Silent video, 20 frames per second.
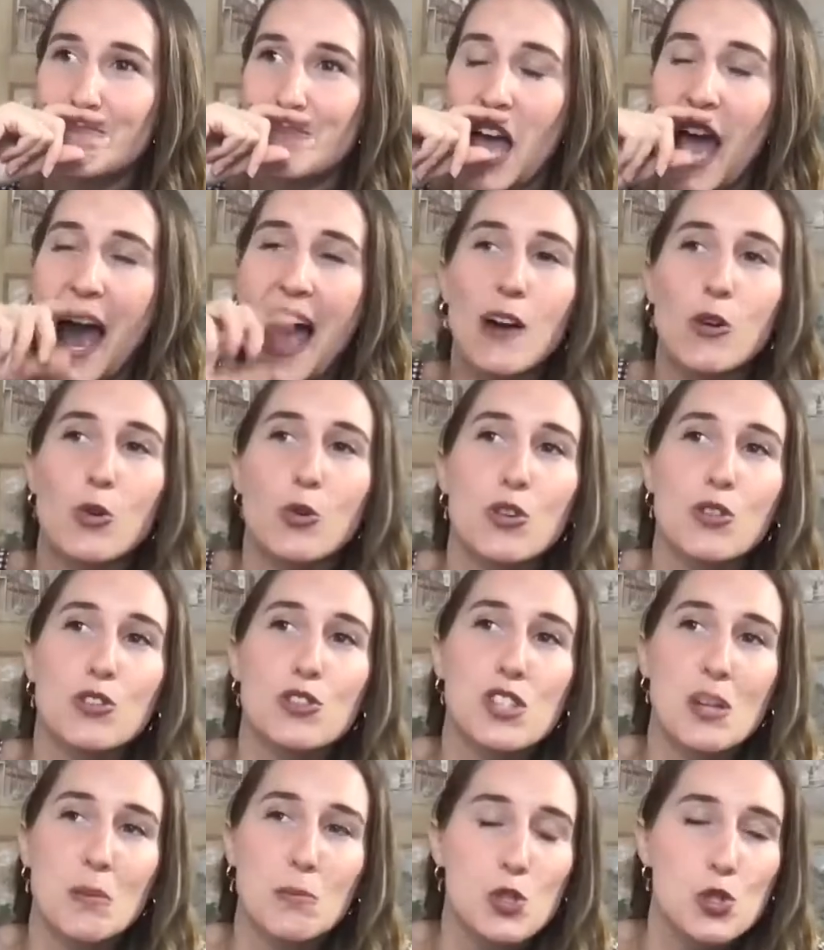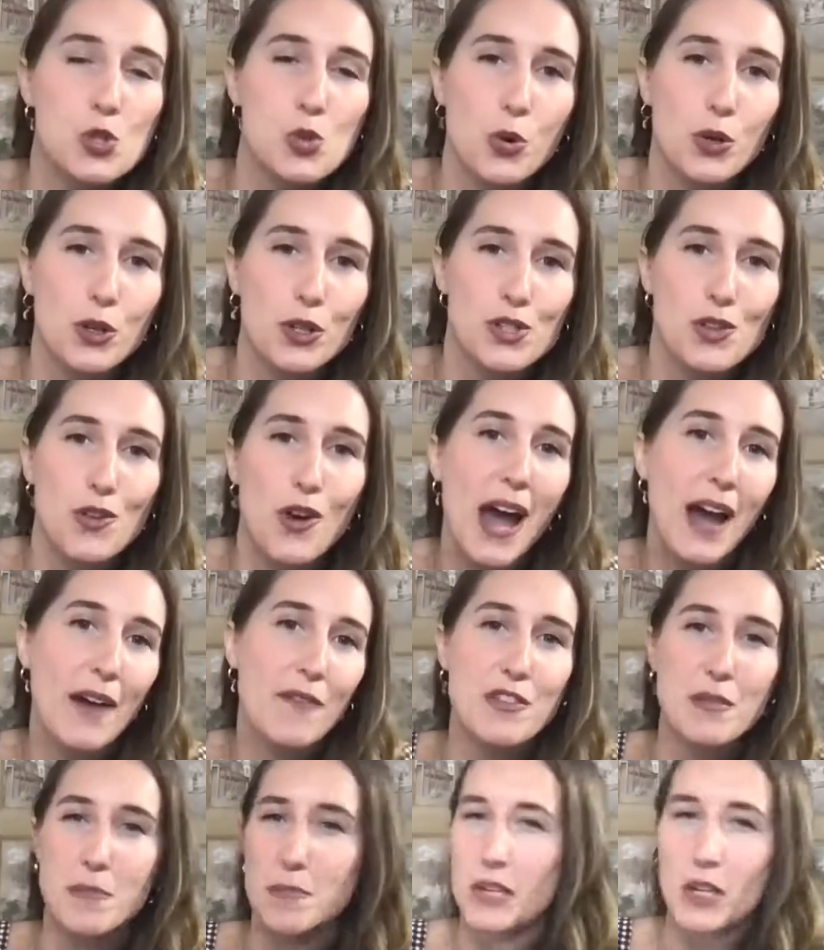how some stores, they'll
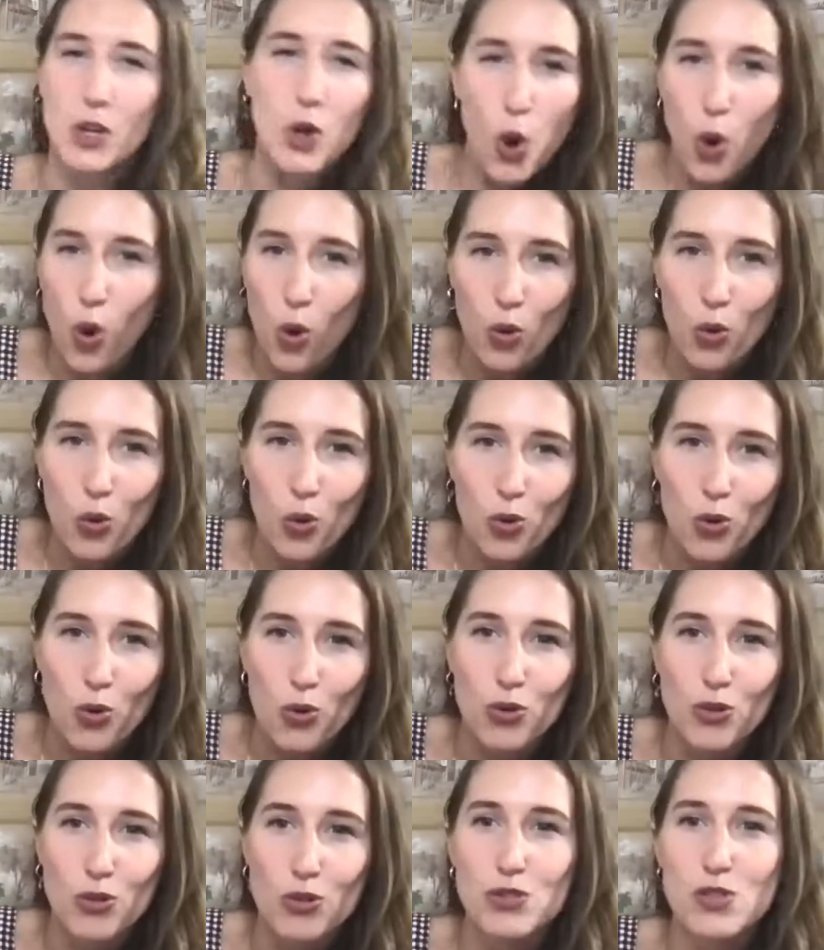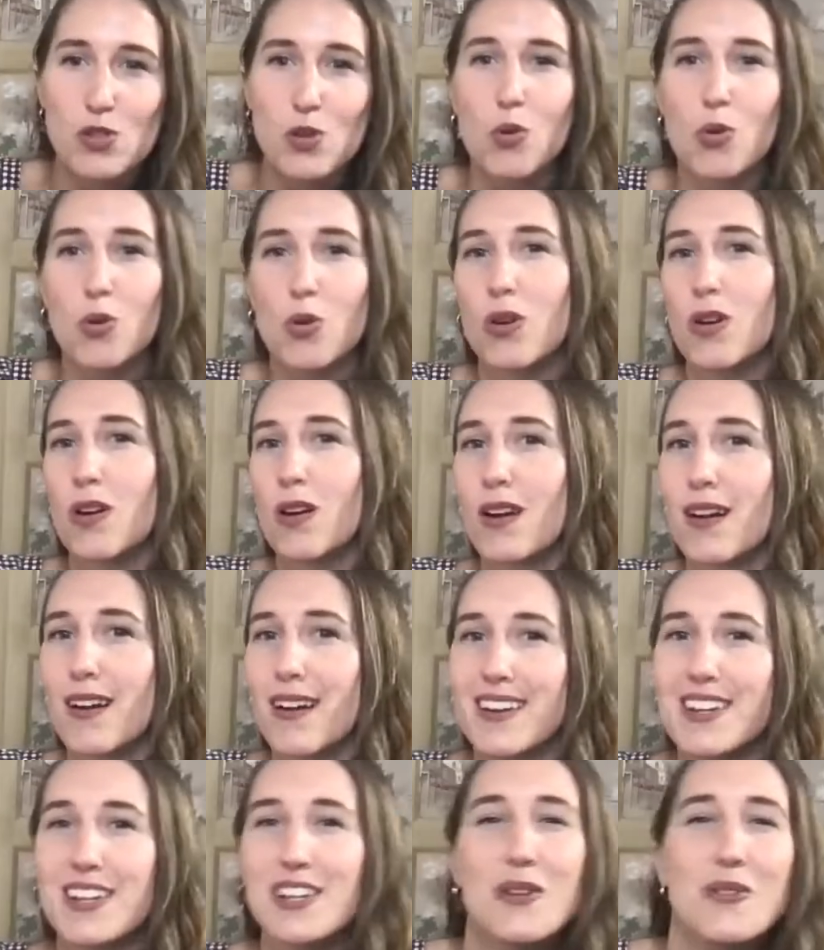have them be cold,
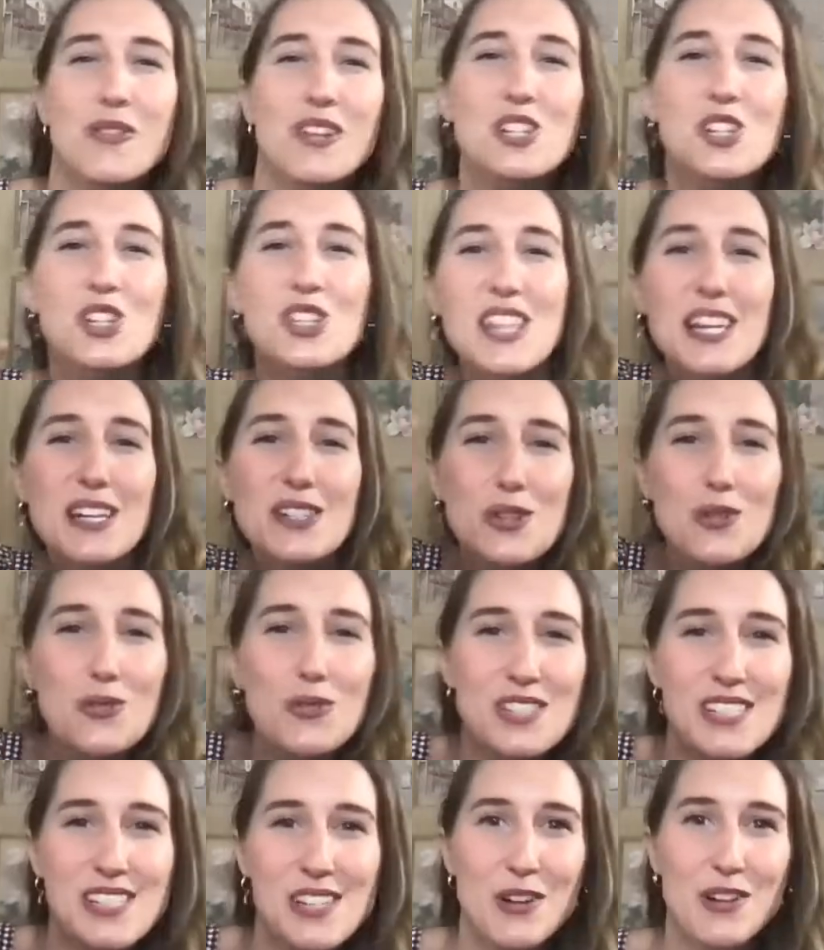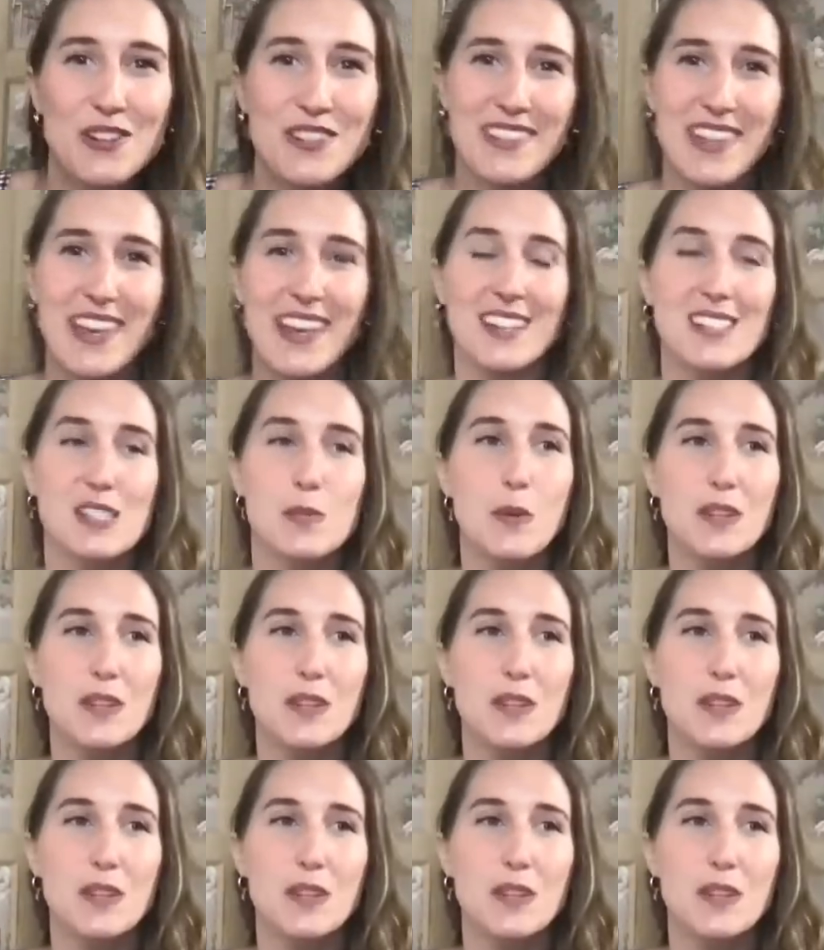or they do certain things.